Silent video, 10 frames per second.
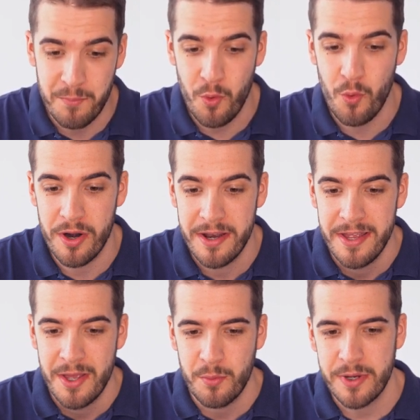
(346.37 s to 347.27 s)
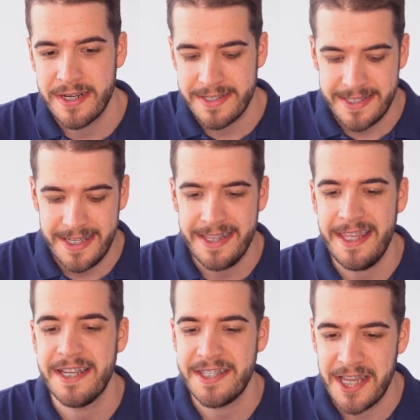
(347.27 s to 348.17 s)
more, we're going to see
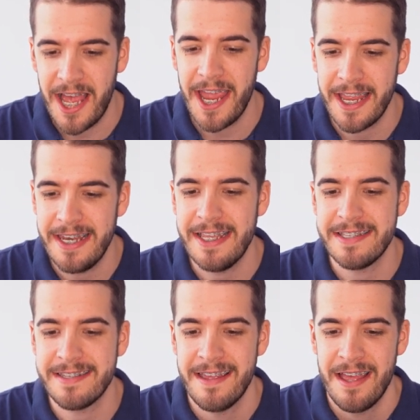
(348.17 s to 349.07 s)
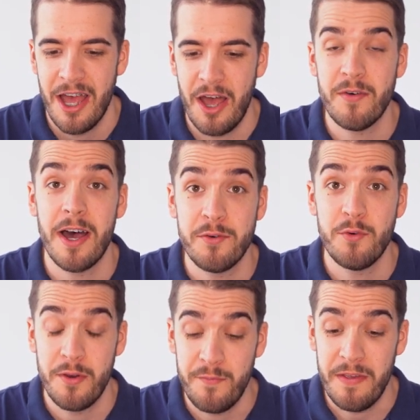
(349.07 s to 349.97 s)
the entire list of
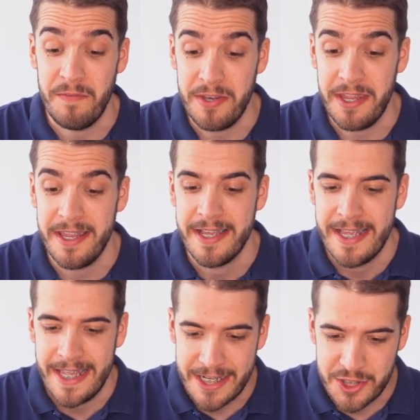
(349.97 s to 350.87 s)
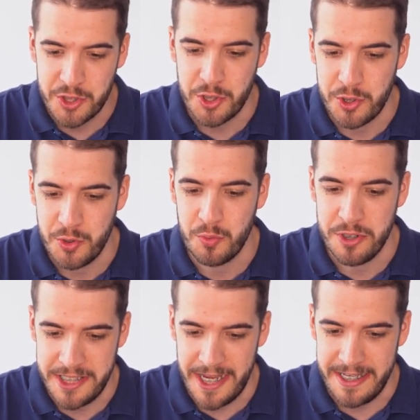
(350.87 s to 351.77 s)
150 external
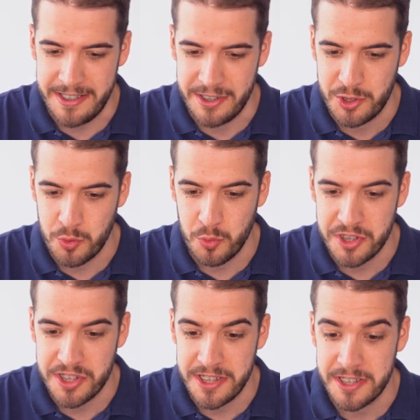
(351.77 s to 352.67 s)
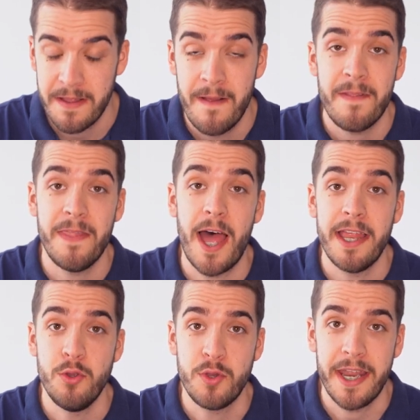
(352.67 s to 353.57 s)
data sources
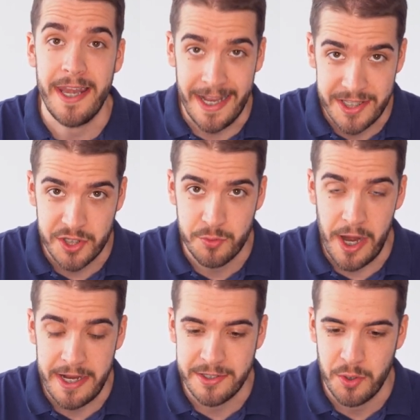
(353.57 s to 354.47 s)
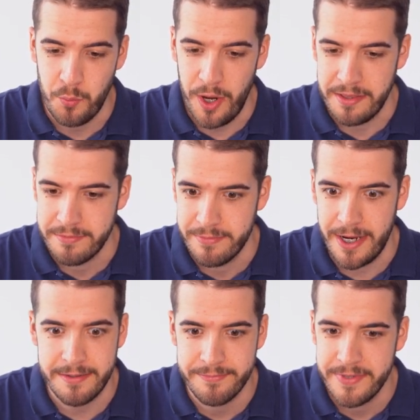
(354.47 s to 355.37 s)
that you can integrate with,
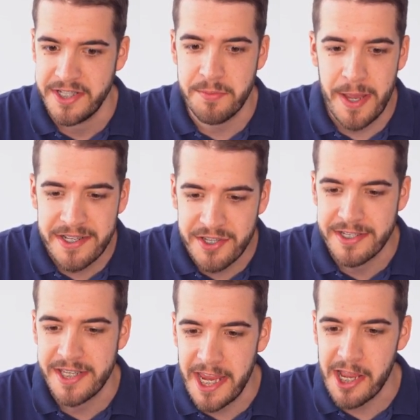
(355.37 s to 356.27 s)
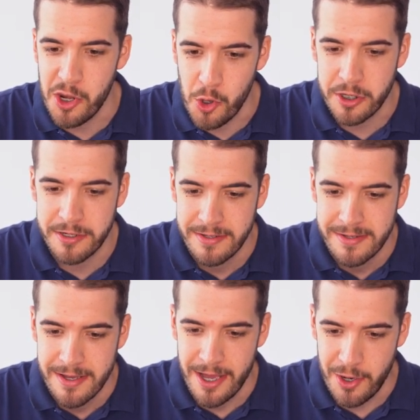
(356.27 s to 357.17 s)
right? It's amazing. Take a look
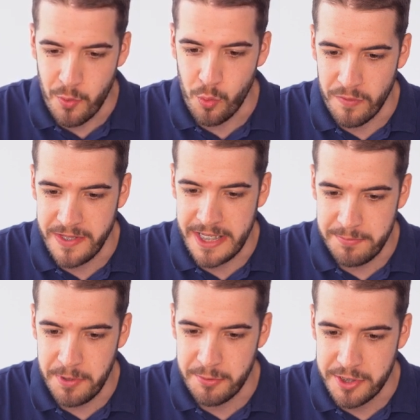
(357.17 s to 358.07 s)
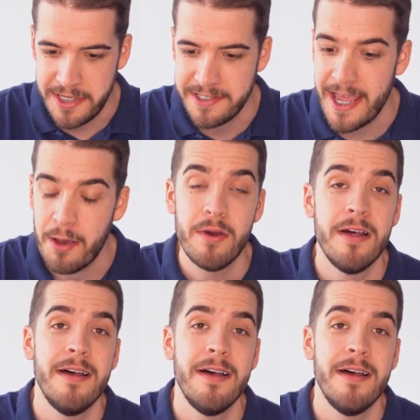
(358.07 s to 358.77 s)
at all of these beauties. Now,